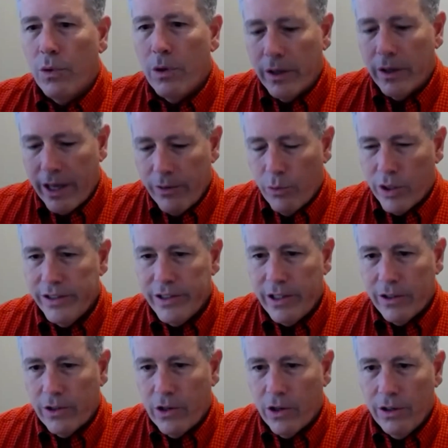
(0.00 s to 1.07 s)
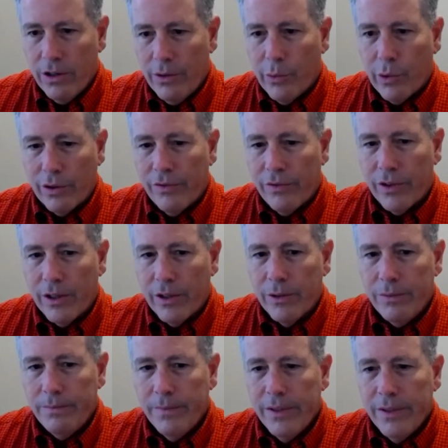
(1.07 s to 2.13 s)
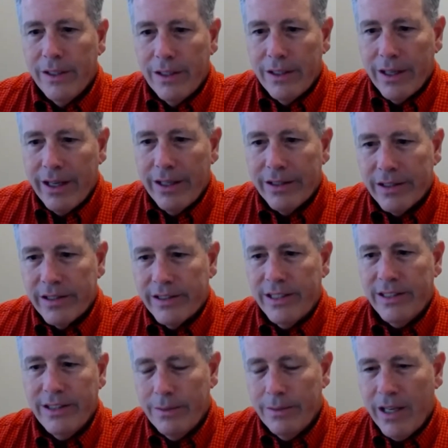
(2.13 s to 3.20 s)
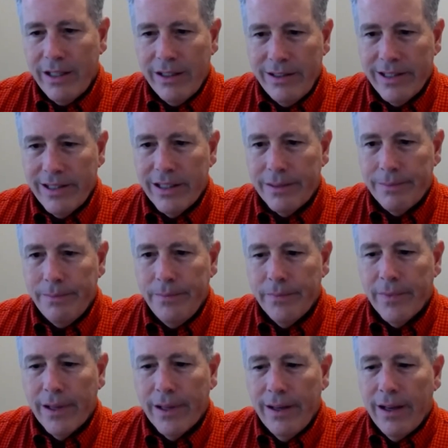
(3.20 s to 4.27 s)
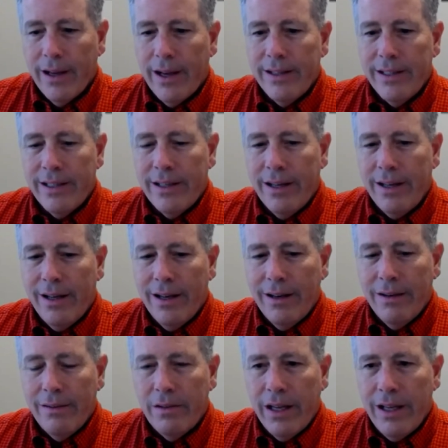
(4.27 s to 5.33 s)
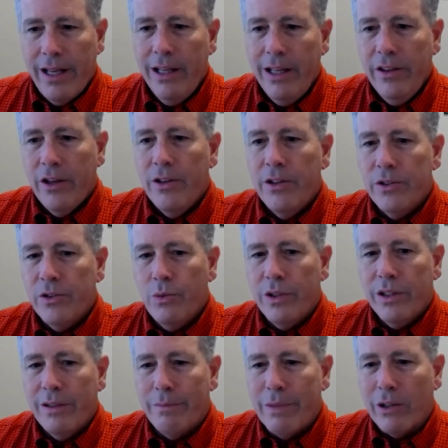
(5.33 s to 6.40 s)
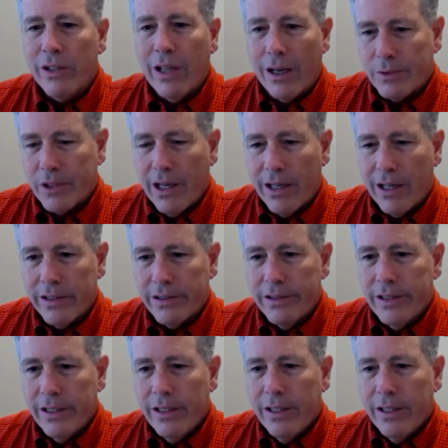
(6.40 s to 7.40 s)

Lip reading: okay, what is our current workflow in the system that it's in? And then hit those with the BuildOps guys.